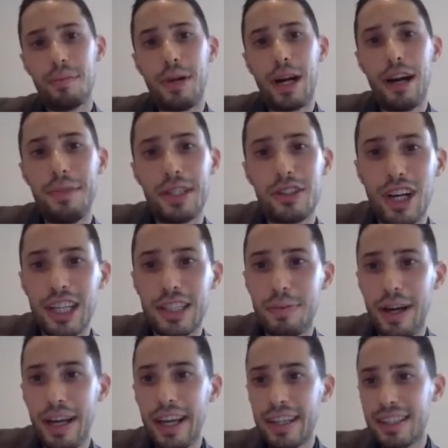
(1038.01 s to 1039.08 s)
parameterized
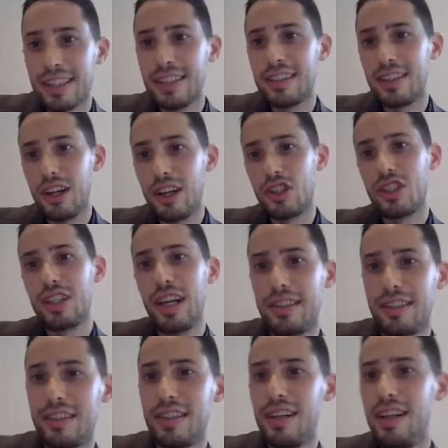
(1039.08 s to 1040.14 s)
by x, such that